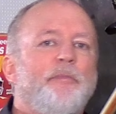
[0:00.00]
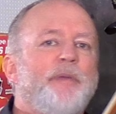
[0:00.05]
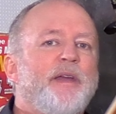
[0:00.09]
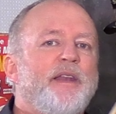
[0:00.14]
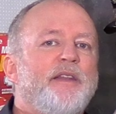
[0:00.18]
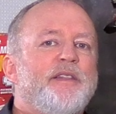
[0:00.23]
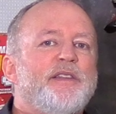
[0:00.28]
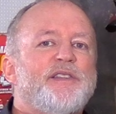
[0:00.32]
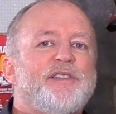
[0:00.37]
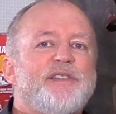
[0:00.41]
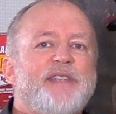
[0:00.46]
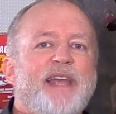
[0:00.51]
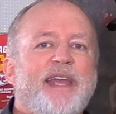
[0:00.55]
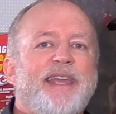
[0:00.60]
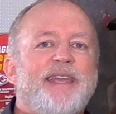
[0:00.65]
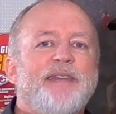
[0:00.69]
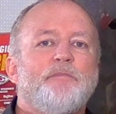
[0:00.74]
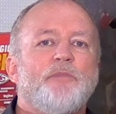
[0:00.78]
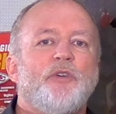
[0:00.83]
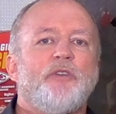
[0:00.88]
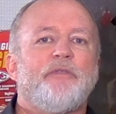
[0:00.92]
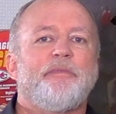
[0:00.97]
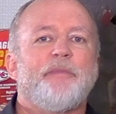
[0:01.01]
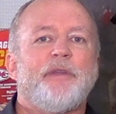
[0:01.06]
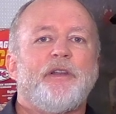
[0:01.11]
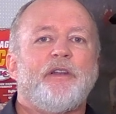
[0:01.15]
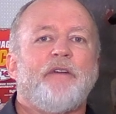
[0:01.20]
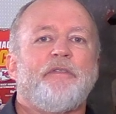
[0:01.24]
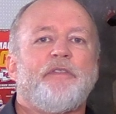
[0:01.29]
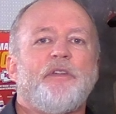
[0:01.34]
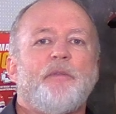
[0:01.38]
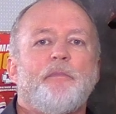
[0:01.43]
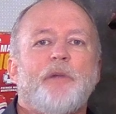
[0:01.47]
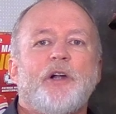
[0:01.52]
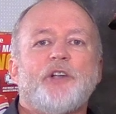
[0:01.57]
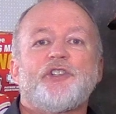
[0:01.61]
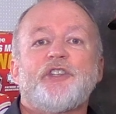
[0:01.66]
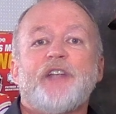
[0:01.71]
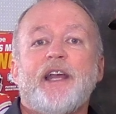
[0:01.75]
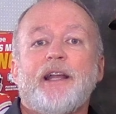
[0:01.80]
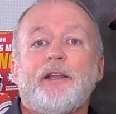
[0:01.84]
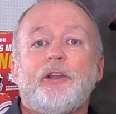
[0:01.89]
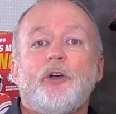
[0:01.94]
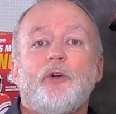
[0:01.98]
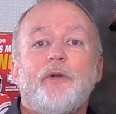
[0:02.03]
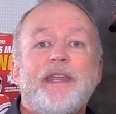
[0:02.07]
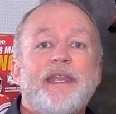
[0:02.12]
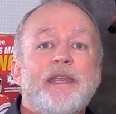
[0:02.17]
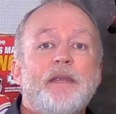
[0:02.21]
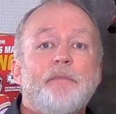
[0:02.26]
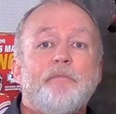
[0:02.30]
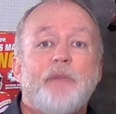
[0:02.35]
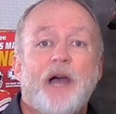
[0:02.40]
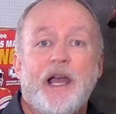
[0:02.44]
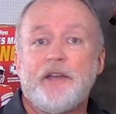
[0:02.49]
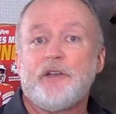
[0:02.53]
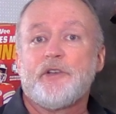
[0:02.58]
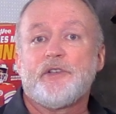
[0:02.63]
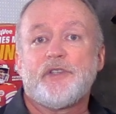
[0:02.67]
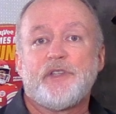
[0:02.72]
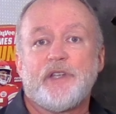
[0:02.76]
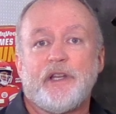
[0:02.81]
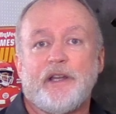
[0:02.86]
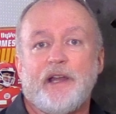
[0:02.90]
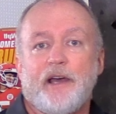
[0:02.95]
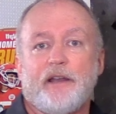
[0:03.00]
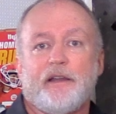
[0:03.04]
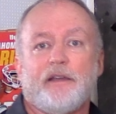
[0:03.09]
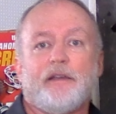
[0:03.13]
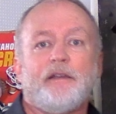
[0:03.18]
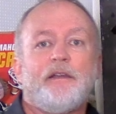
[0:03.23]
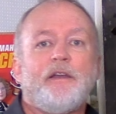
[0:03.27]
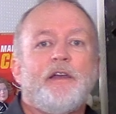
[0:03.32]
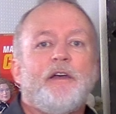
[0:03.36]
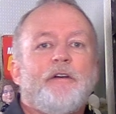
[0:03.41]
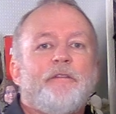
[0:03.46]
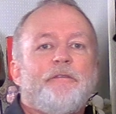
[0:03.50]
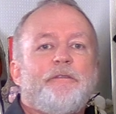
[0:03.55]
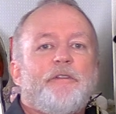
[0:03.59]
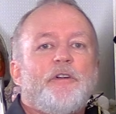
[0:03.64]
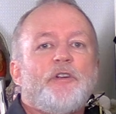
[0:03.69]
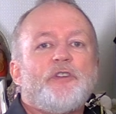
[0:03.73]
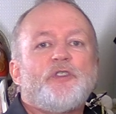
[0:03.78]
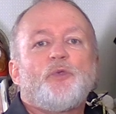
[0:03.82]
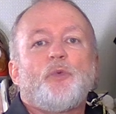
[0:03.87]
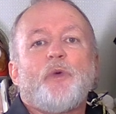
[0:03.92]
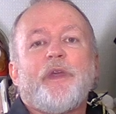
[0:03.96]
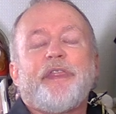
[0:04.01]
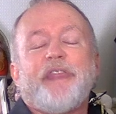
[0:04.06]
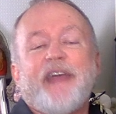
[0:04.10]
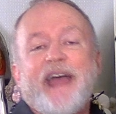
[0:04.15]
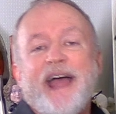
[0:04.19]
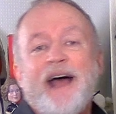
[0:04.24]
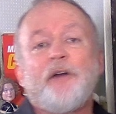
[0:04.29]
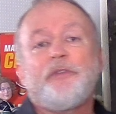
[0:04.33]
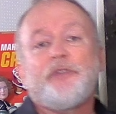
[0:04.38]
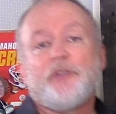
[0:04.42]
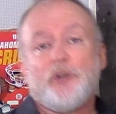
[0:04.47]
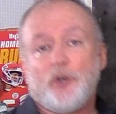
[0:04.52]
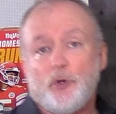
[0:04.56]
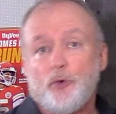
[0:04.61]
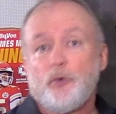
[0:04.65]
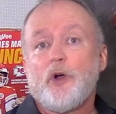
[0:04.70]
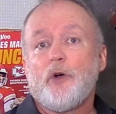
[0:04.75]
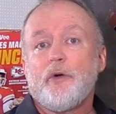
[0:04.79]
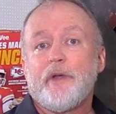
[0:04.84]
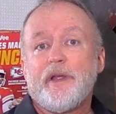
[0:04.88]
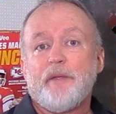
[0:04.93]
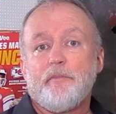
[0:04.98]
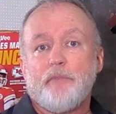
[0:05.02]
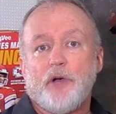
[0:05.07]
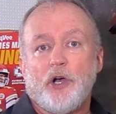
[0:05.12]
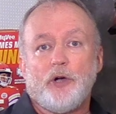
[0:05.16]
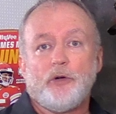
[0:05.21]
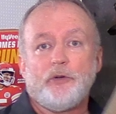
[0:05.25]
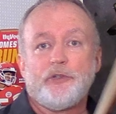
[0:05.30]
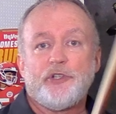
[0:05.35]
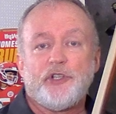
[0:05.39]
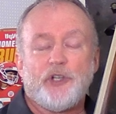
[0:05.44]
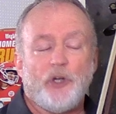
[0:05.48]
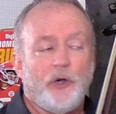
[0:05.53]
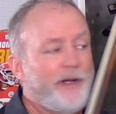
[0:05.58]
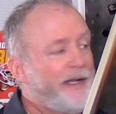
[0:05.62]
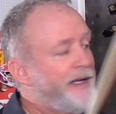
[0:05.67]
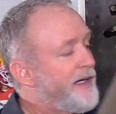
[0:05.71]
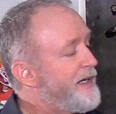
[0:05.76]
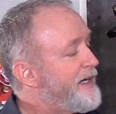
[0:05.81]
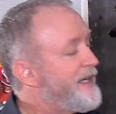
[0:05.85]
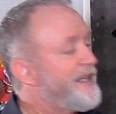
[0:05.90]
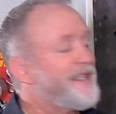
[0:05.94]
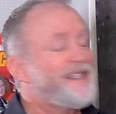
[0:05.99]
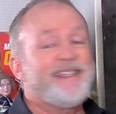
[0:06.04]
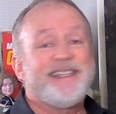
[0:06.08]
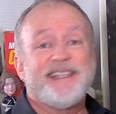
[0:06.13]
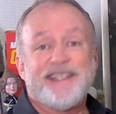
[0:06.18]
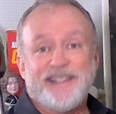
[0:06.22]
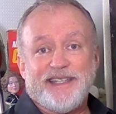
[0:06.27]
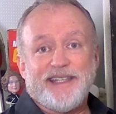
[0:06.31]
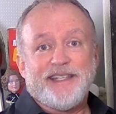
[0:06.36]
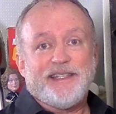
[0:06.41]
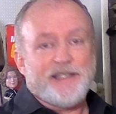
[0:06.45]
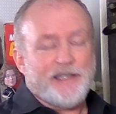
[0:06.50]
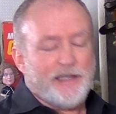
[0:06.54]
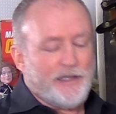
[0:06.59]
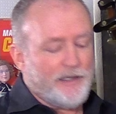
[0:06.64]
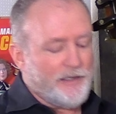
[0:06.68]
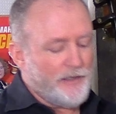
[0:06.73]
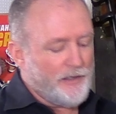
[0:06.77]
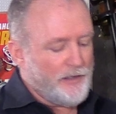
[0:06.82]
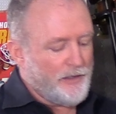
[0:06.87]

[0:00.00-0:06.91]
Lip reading: bit of the second movement of the Marcello E minor sonata, first without the growing bow, showing consistency.